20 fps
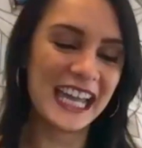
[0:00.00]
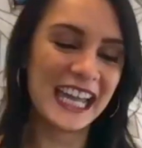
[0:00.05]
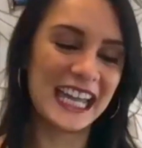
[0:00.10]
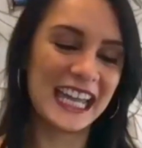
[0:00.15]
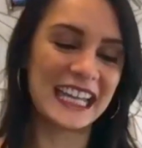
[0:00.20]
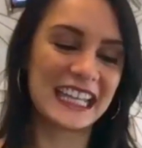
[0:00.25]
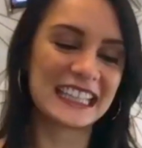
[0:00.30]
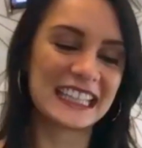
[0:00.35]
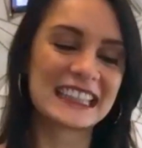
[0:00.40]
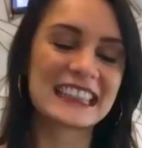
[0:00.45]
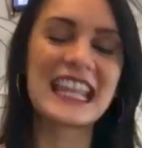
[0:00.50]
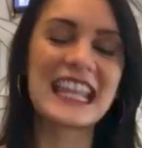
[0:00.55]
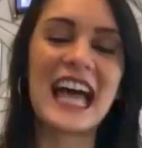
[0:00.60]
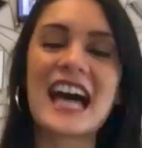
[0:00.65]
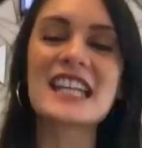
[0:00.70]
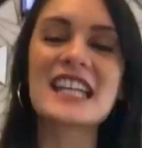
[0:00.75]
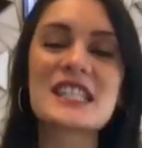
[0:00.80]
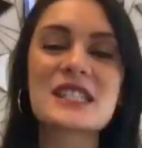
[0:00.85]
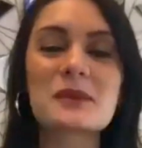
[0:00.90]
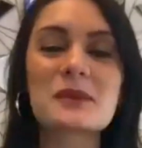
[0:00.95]
And
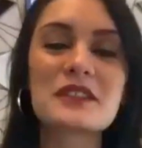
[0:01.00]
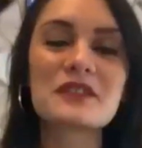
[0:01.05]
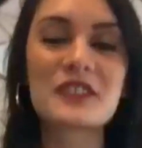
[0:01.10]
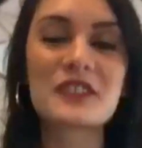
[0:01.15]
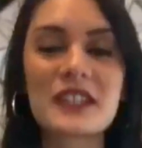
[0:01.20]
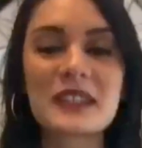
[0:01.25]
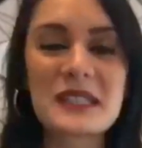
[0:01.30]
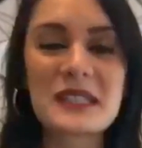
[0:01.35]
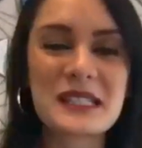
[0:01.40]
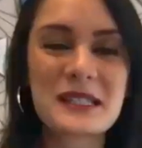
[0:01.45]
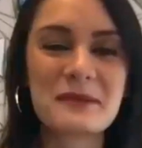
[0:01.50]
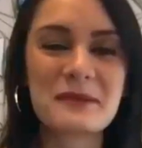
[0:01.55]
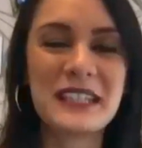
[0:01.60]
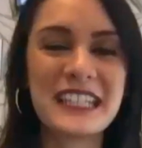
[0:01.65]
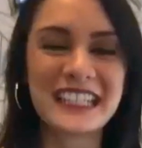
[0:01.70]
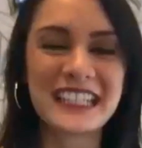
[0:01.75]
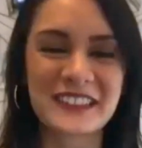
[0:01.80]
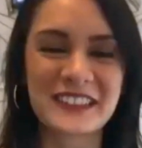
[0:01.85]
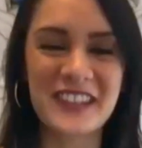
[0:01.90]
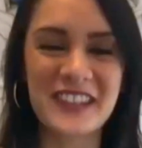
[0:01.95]
last one for the
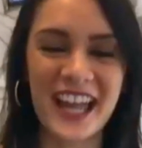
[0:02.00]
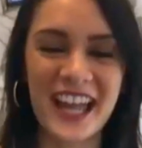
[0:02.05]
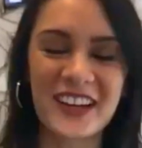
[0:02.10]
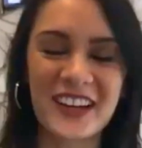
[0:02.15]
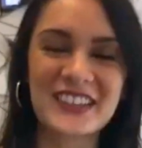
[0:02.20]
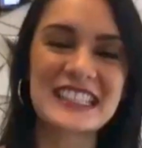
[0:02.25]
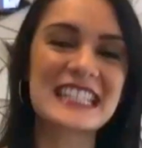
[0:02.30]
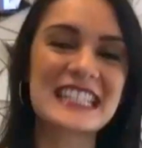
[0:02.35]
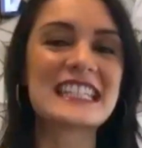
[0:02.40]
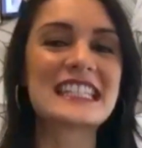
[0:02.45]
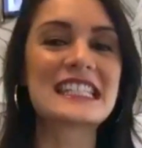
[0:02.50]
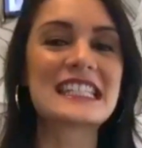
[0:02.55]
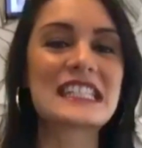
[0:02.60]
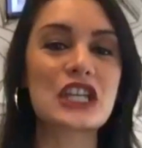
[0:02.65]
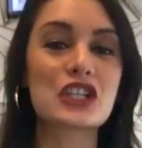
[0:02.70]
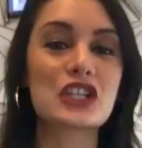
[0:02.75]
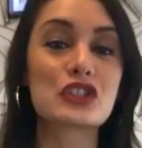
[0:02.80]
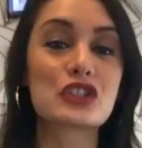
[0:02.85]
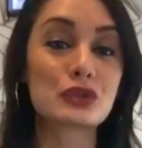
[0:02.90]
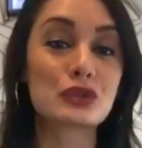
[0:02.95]
speed round is
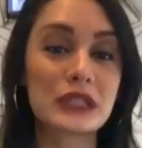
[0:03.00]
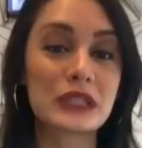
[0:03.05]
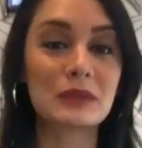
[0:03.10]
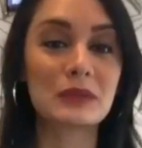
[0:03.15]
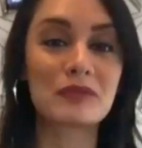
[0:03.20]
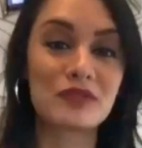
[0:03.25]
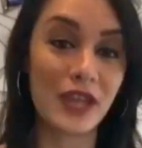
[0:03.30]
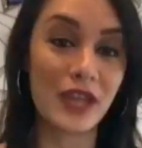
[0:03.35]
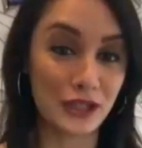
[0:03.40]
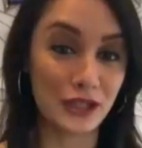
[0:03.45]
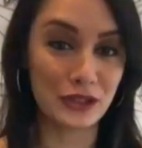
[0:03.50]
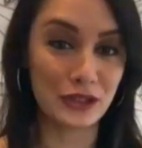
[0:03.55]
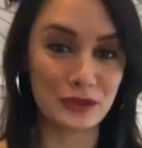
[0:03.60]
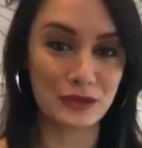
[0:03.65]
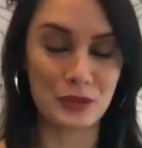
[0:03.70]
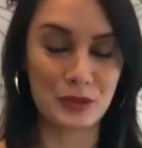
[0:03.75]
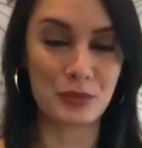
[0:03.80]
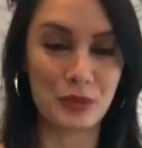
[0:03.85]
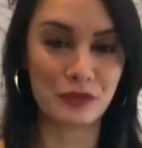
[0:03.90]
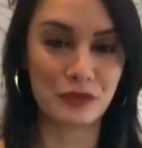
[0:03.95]
dream venue to
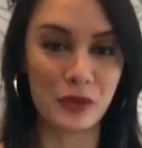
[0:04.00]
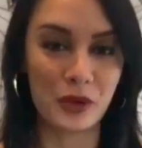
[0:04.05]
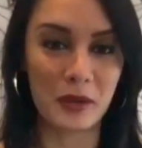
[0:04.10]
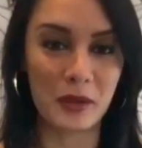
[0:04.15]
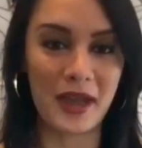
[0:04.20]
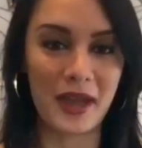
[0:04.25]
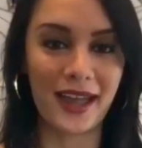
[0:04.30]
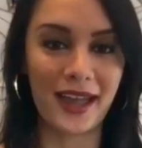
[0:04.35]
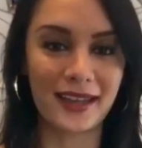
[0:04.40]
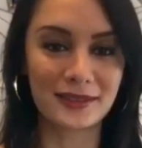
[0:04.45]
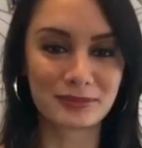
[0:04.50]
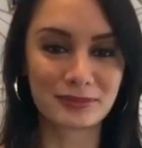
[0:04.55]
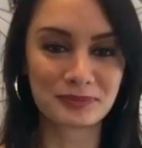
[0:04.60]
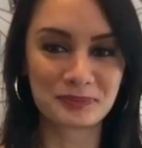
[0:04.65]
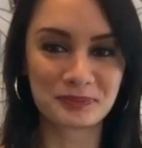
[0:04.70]
perform at.